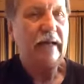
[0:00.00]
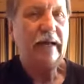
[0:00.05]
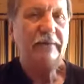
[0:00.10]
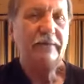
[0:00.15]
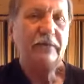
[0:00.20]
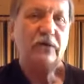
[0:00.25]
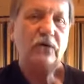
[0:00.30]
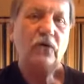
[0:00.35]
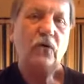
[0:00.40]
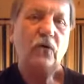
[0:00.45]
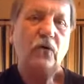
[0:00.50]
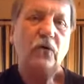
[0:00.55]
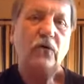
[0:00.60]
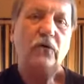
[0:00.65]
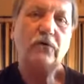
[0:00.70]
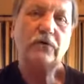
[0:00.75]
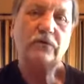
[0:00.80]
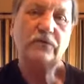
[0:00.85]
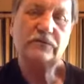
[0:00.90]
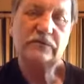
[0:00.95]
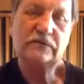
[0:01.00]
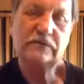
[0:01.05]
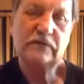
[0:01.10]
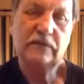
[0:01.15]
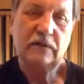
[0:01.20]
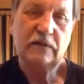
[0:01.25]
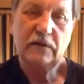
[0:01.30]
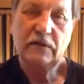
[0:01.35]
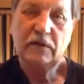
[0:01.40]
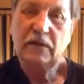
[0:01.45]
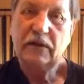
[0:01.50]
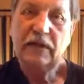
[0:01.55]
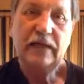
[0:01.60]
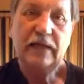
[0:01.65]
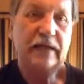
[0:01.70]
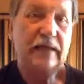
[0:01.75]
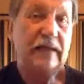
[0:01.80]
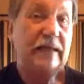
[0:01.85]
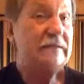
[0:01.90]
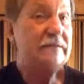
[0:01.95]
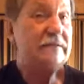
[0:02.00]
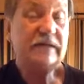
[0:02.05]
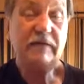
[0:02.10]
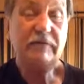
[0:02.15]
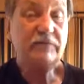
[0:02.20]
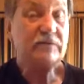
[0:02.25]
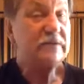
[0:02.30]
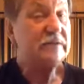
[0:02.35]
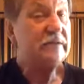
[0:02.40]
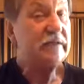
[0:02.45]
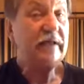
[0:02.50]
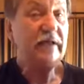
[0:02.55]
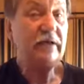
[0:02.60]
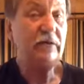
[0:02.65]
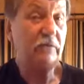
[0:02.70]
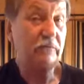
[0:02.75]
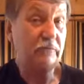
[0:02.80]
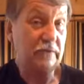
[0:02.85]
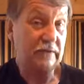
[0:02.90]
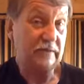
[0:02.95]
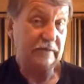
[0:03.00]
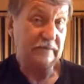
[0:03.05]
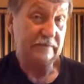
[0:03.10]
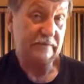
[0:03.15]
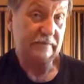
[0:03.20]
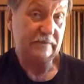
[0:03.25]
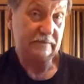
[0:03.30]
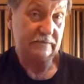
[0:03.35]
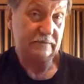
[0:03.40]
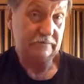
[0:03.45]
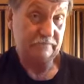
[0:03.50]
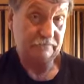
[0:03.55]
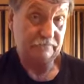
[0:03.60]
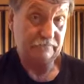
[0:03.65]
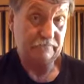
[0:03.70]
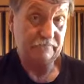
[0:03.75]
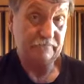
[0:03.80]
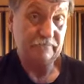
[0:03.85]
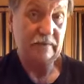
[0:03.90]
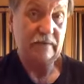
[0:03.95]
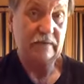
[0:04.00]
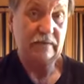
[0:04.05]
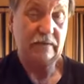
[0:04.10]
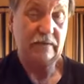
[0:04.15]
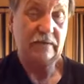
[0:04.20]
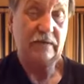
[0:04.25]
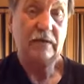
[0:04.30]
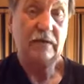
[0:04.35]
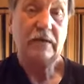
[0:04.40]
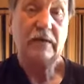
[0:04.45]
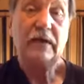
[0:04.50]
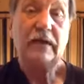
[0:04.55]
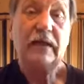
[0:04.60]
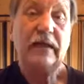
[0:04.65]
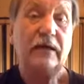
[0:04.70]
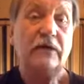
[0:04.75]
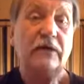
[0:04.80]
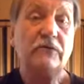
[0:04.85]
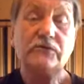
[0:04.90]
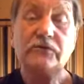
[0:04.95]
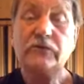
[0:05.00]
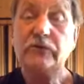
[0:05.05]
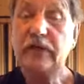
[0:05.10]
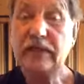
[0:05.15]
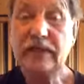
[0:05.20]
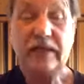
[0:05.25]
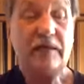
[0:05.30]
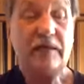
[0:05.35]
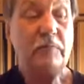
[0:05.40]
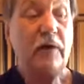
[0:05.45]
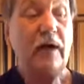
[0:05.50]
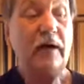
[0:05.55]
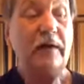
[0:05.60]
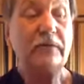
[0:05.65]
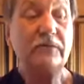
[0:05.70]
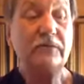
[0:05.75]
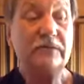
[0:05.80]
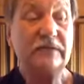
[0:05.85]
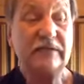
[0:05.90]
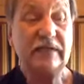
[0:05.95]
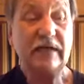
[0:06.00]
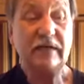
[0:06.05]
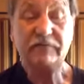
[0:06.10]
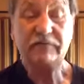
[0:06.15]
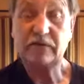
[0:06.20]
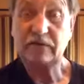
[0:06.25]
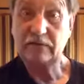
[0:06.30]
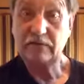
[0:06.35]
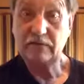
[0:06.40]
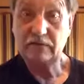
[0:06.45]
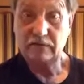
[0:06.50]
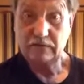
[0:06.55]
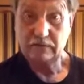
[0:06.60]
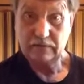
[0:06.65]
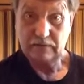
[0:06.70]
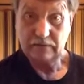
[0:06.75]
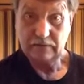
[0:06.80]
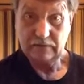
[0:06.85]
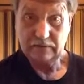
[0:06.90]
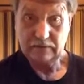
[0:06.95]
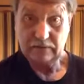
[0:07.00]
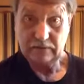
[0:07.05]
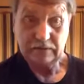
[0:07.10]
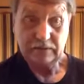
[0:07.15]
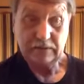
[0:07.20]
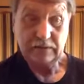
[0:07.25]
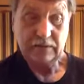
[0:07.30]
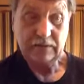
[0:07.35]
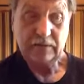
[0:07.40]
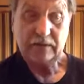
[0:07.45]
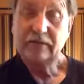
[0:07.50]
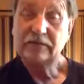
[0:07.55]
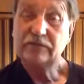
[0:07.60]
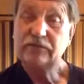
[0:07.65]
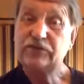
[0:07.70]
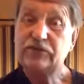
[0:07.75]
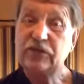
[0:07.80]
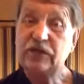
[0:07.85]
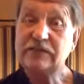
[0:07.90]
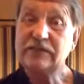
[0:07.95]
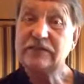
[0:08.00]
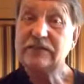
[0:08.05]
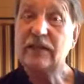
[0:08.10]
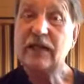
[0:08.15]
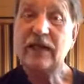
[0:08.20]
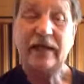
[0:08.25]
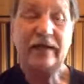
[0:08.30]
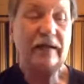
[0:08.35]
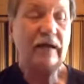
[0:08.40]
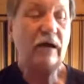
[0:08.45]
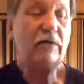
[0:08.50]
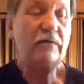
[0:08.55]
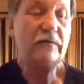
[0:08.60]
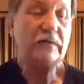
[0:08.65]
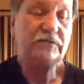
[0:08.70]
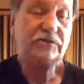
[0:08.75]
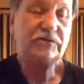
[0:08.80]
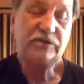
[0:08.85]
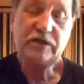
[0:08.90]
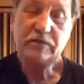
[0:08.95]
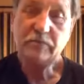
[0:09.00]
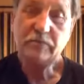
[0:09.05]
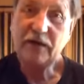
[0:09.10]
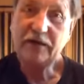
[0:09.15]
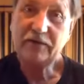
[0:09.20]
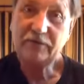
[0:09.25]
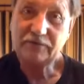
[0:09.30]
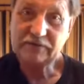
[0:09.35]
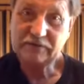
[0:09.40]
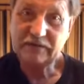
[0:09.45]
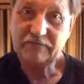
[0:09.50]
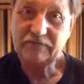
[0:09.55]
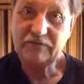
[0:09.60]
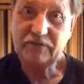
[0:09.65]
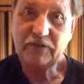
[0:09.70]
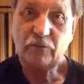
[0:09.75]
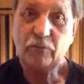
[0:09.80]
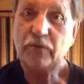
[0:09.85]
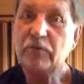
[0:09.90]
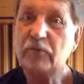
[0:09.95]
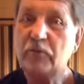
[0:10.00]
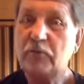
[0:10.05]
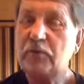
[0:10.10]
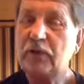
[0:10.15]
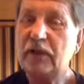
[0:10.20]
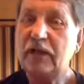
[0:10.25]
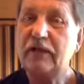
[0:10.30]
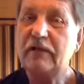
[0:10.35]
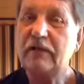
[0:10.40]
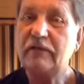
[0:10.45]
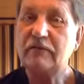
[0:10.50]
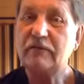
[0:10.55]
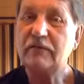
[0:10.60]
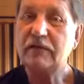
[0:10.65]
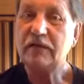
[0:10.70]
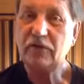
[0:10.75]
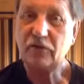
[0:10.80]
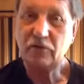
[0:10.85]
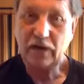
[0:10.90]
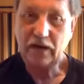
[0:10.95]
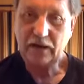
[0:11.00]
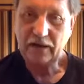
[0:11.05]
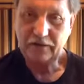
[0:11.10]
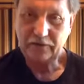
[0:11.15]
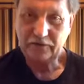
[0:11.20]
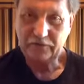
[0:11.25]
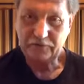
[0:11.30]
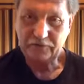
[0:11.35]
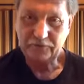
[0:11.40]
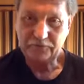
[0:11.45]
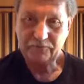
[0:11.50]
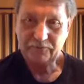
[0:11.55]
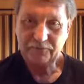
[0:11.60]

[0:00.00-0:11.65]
the chords. He's never singing over this. It goes to an E minor 7, just like the G minor 7 that we were playing in Ohio,